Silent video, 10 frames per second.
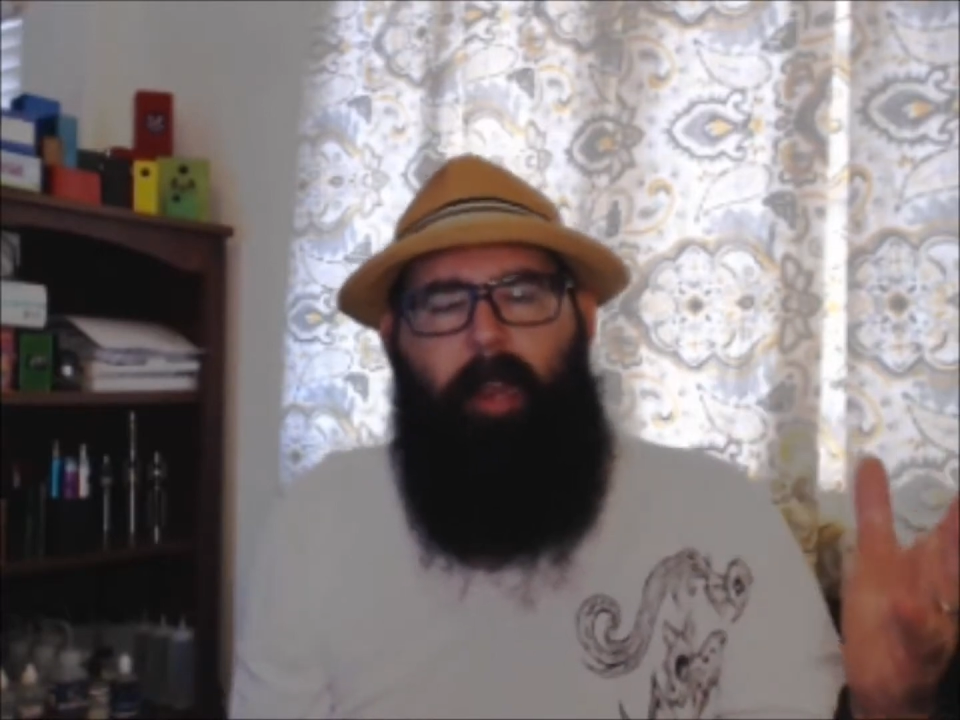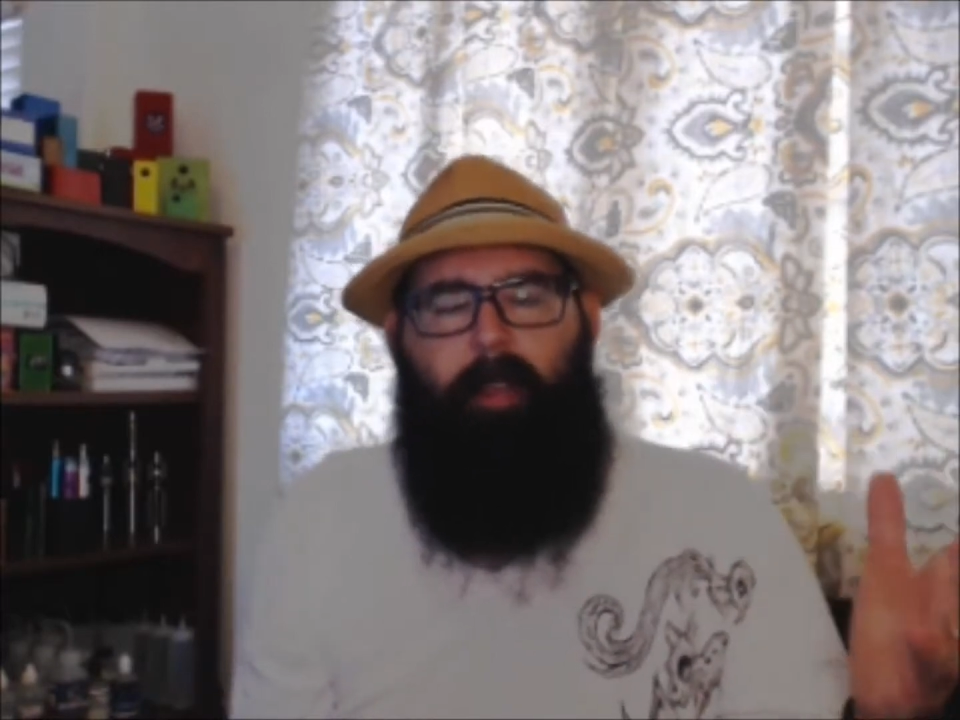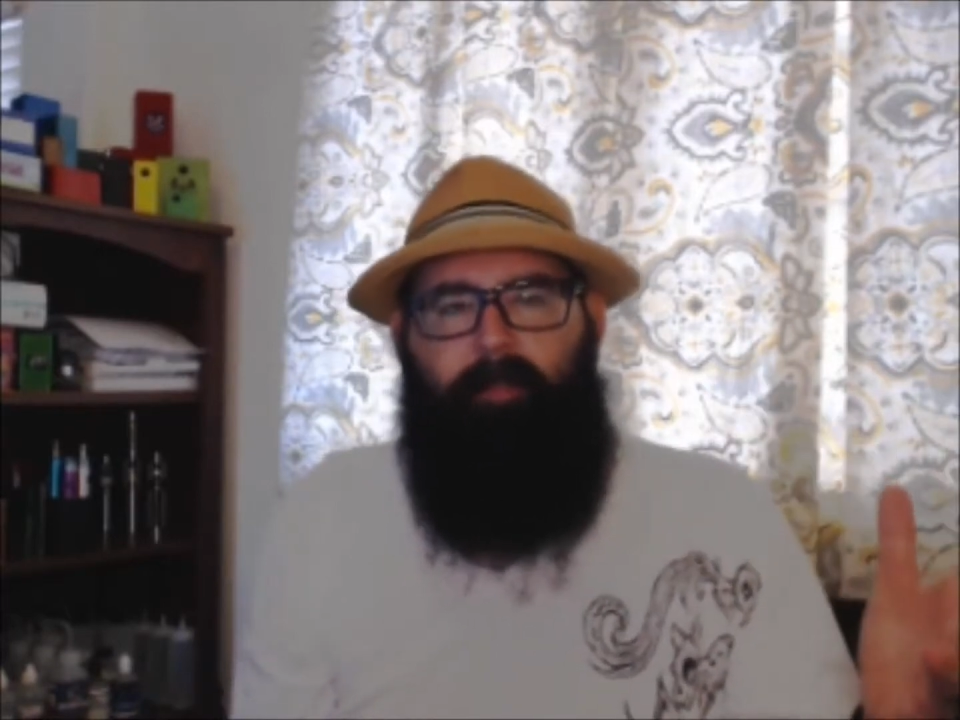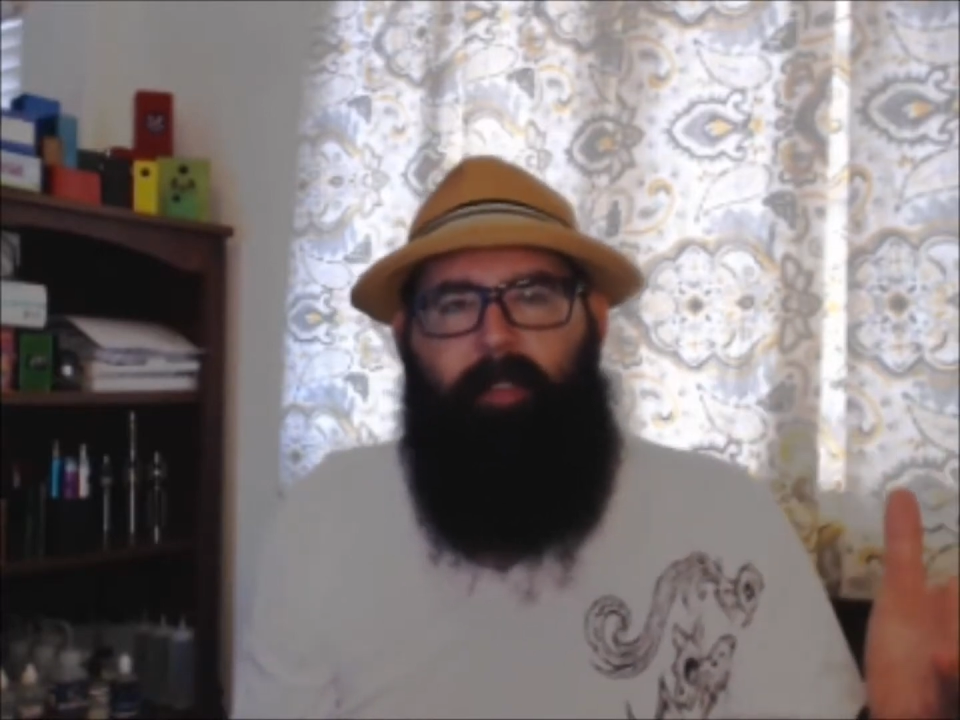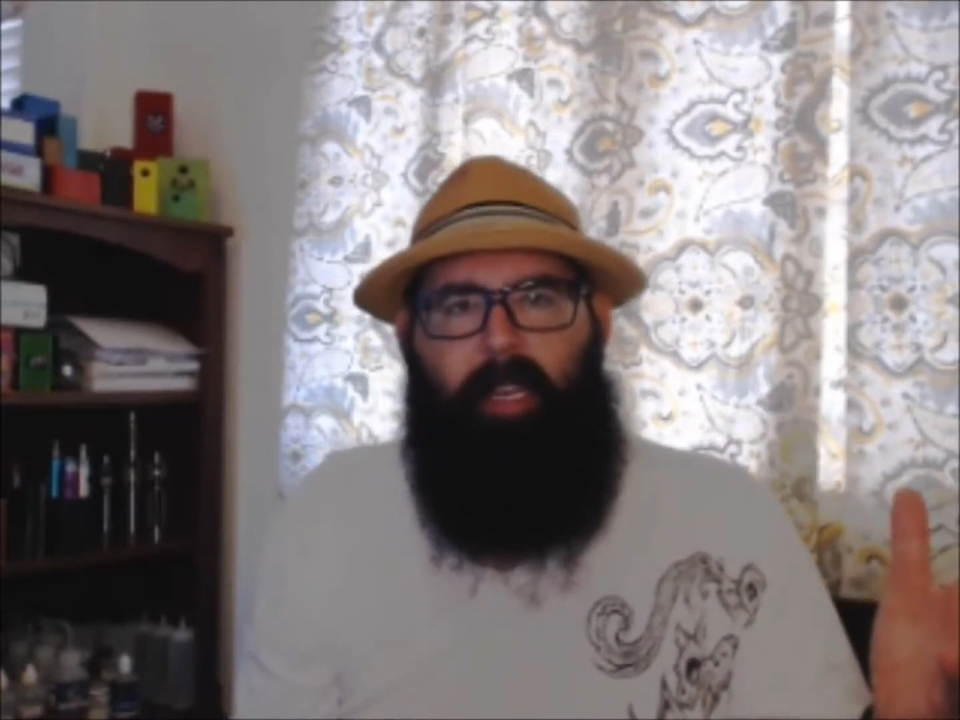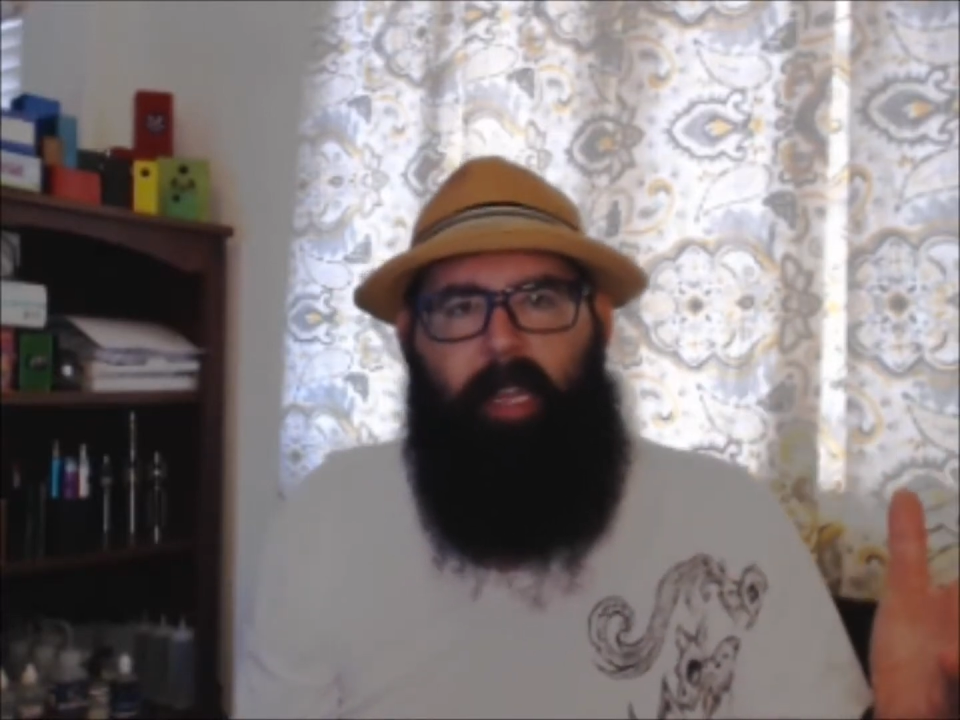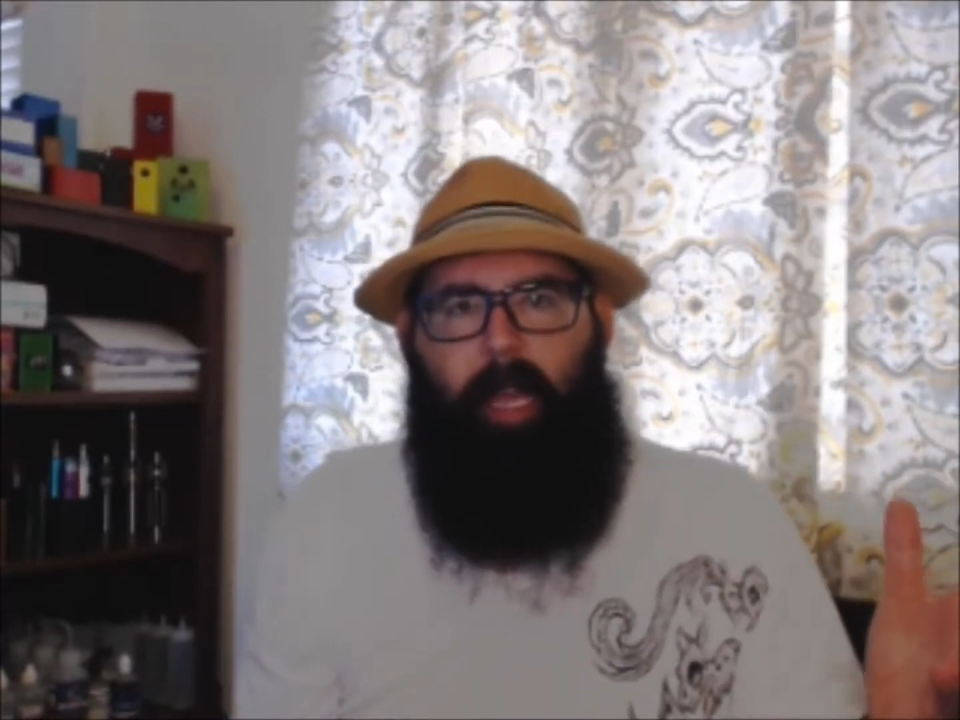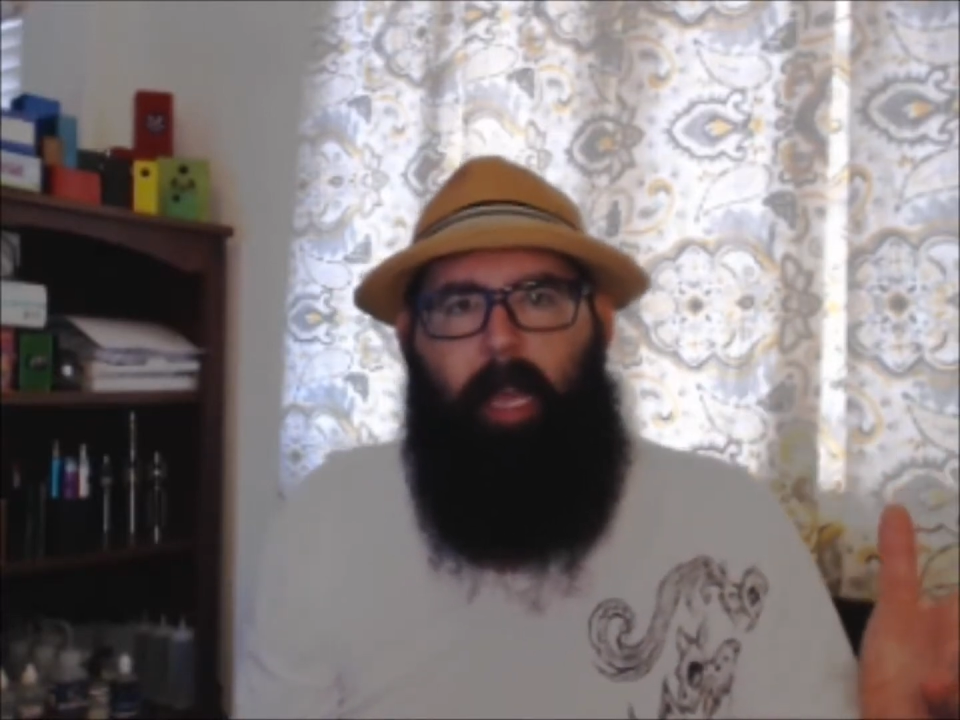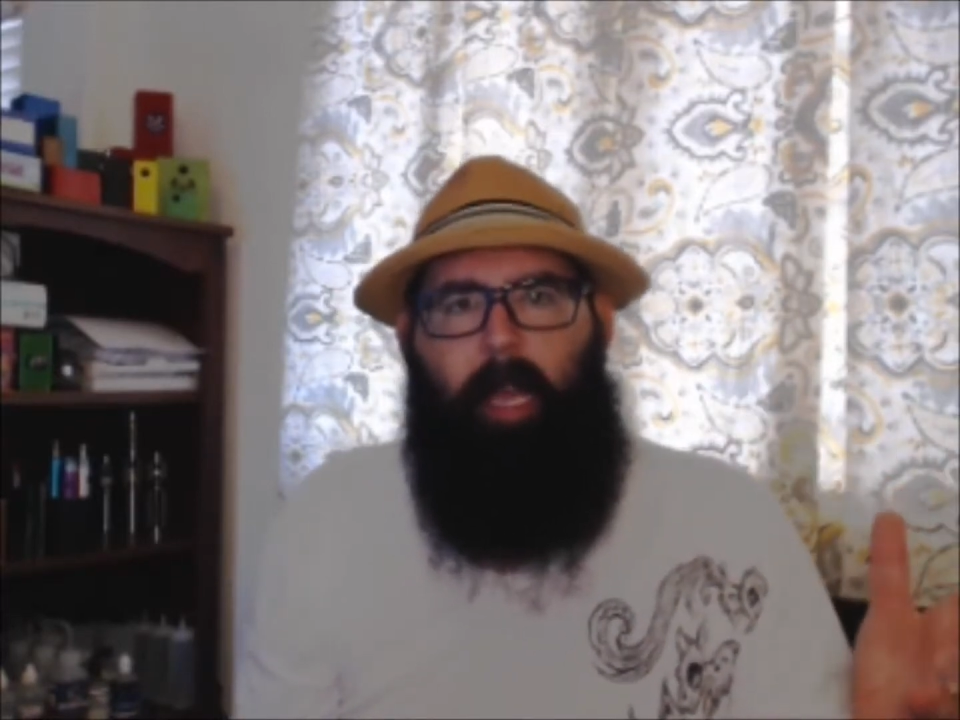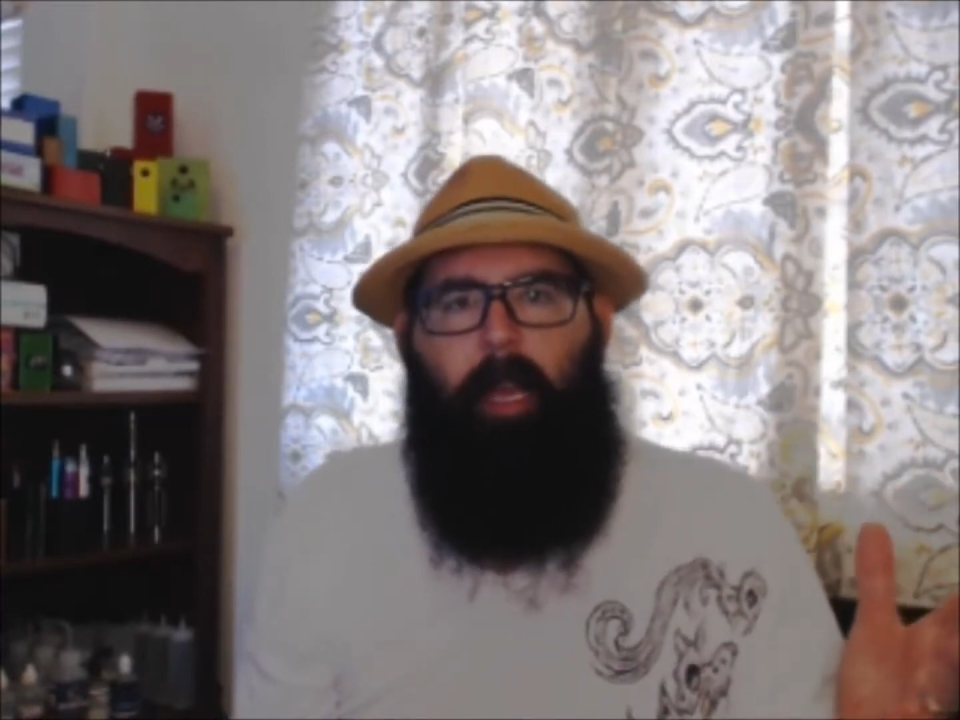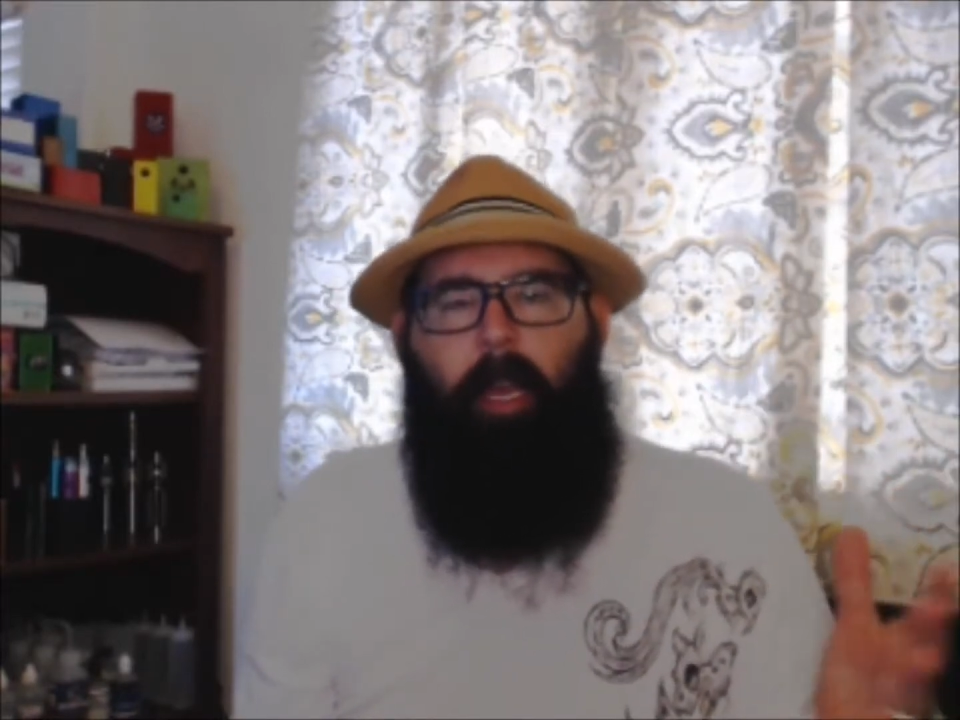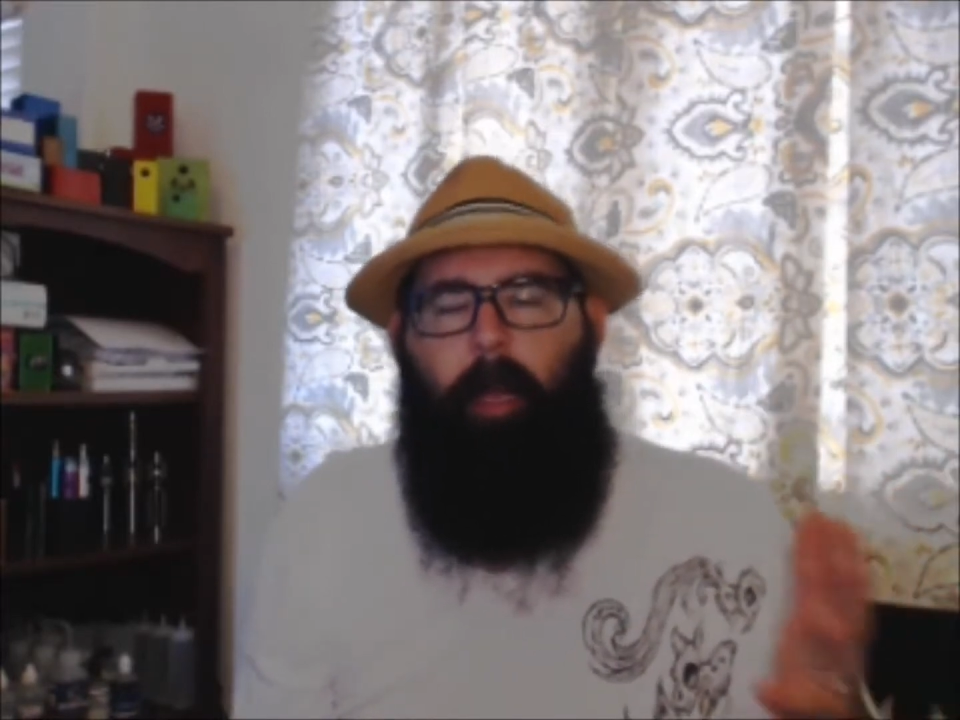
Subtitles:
an SVD